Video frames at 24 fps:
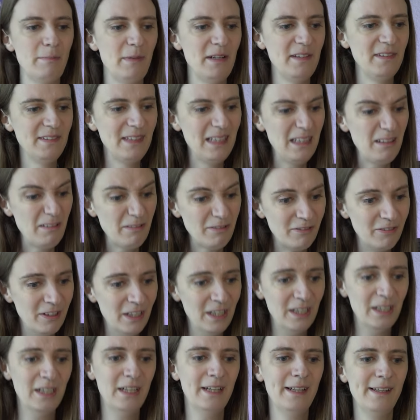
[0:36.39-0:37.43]
myself,
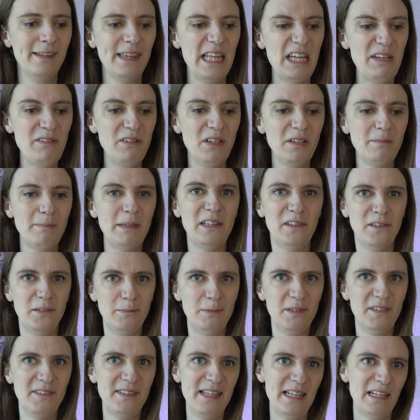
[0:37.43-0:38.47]
they've not been
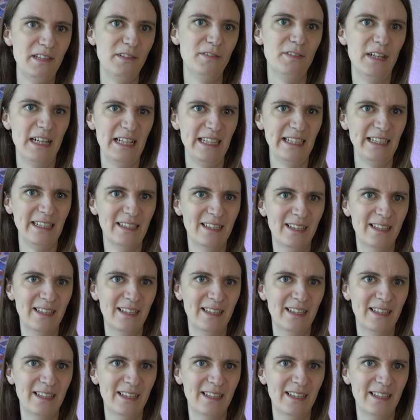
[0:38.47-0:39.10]
super satisfying.